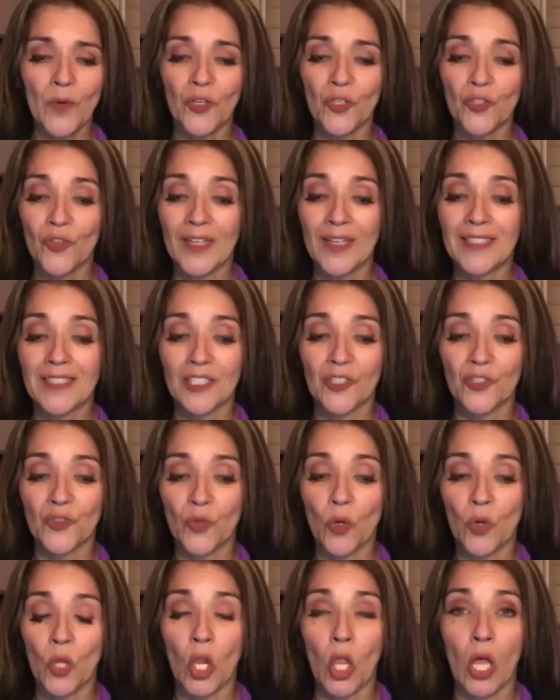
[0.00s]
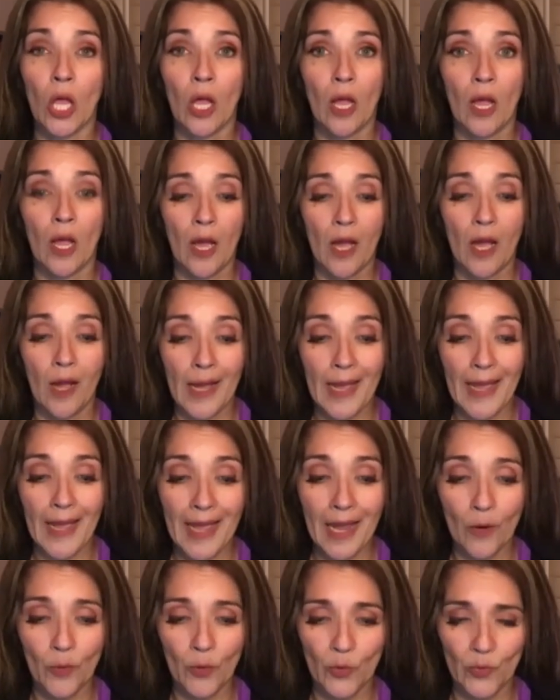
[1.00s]
are trying to control
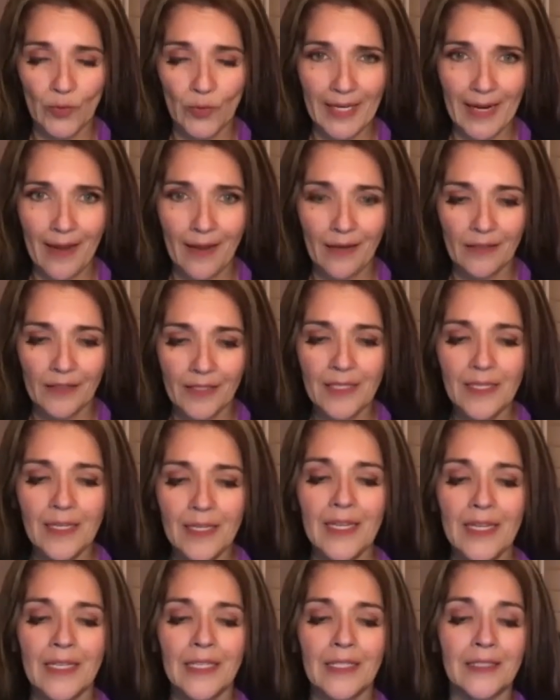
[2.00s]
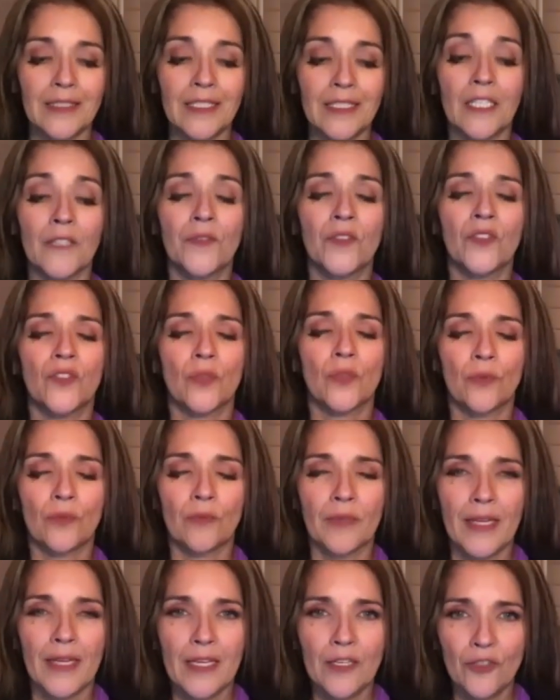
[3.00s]
our reality instead of
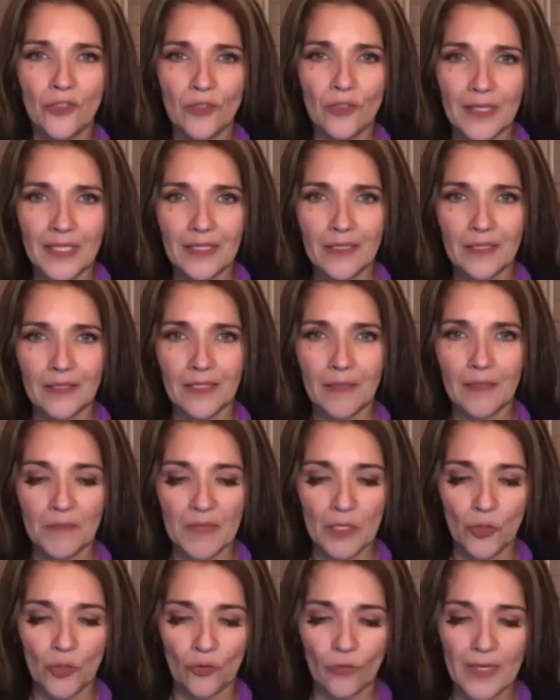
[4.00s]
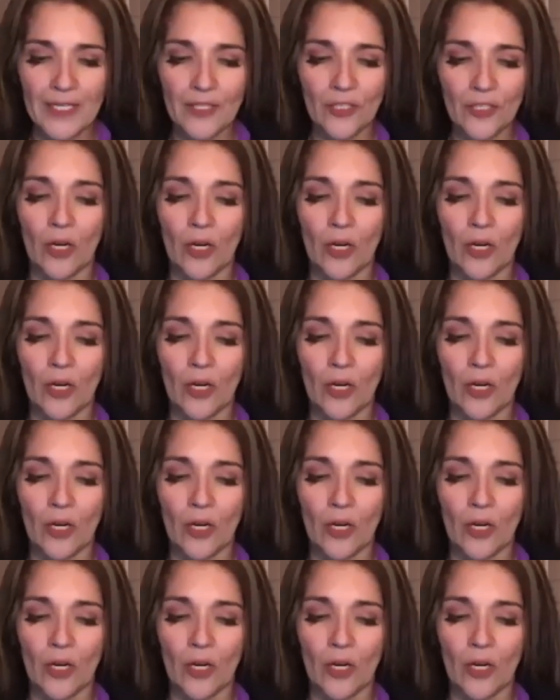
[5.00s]
surrendering to something greater.